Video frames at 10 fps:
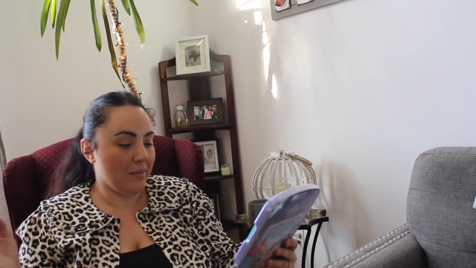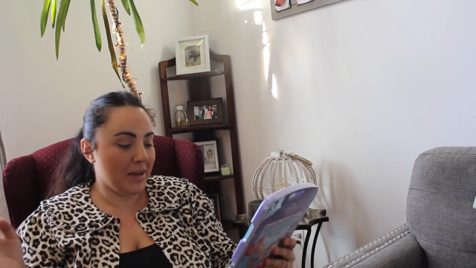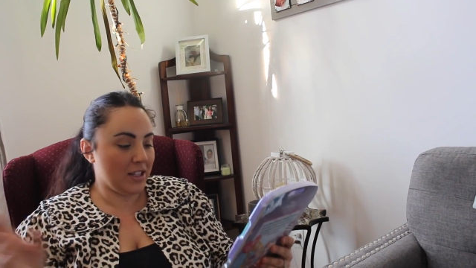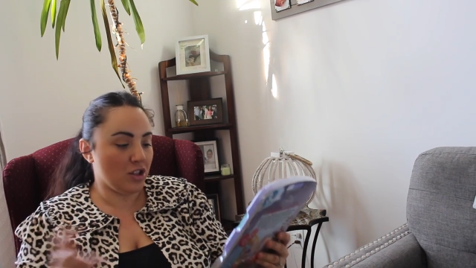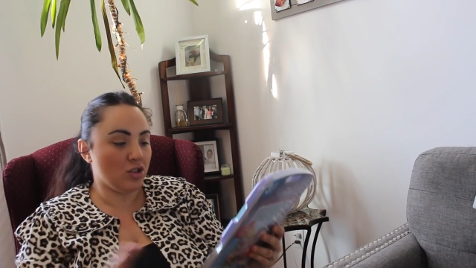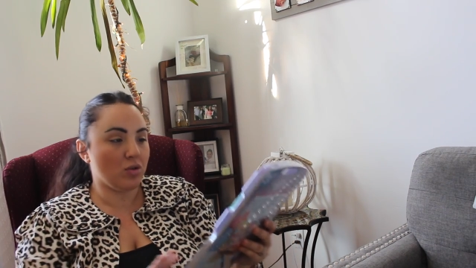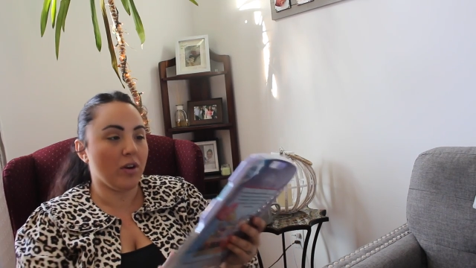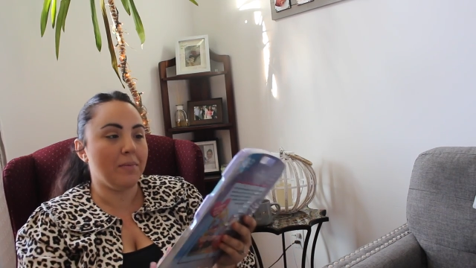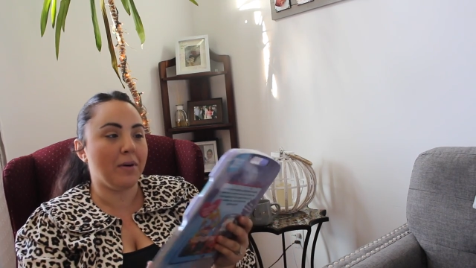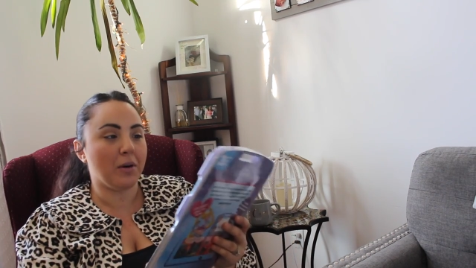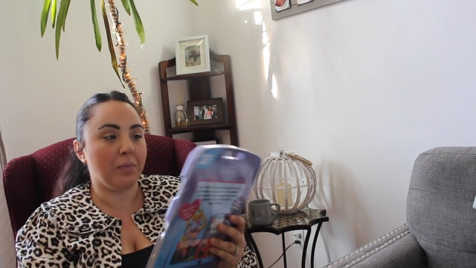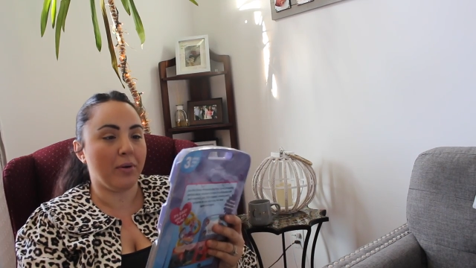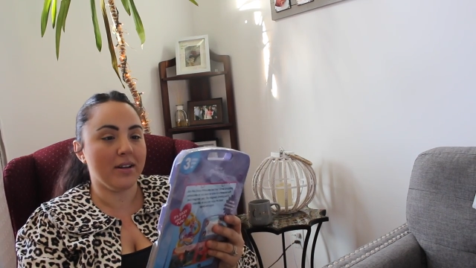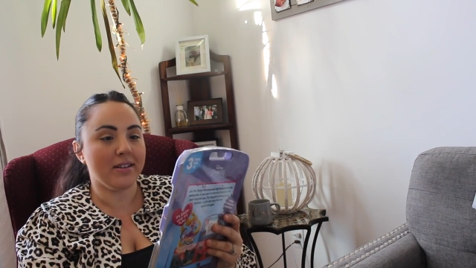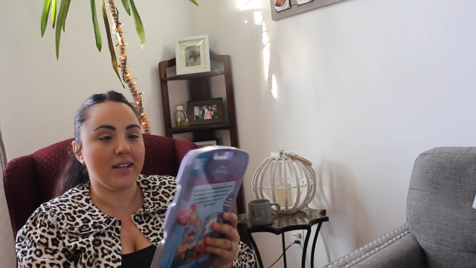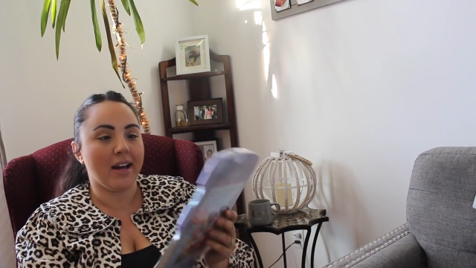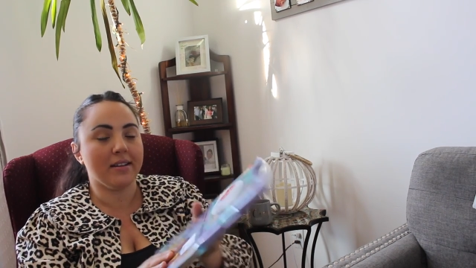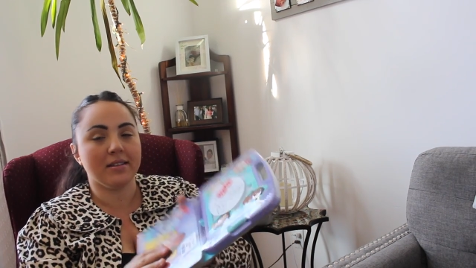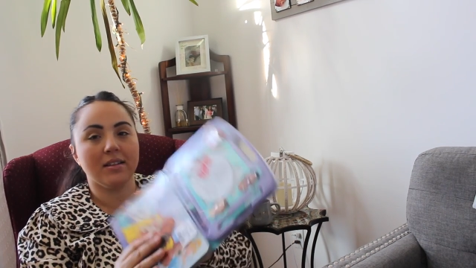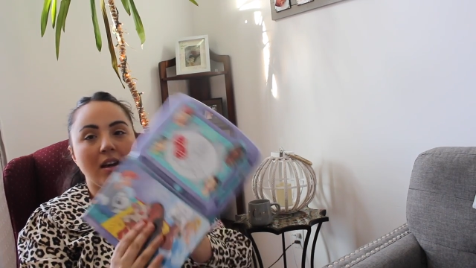It's a storybook
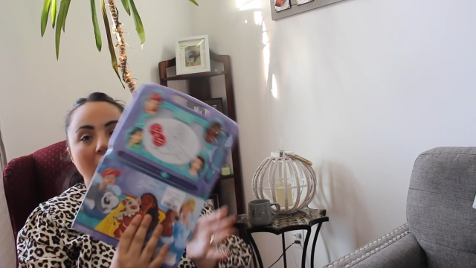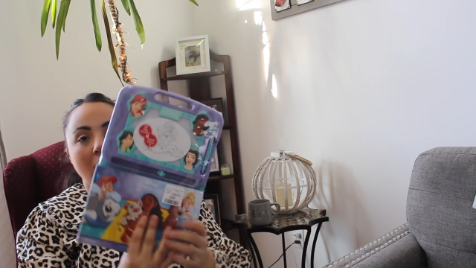princess